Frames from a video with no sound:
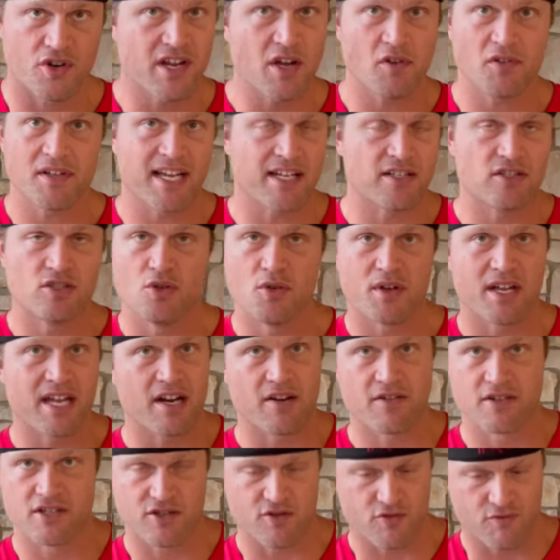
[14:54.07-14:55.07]
He only had 2
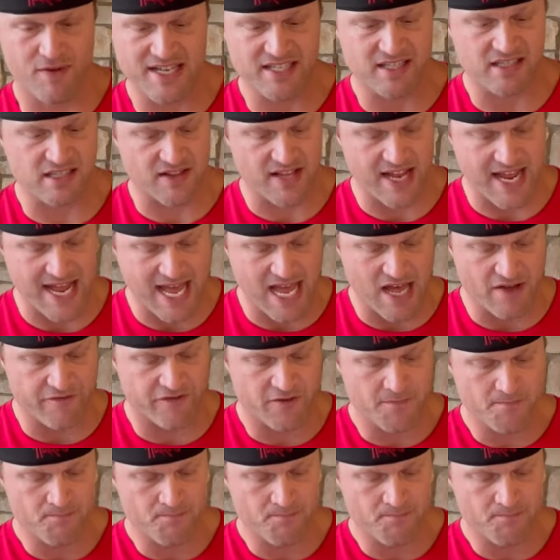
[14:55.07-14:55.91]
carries the rest of the half.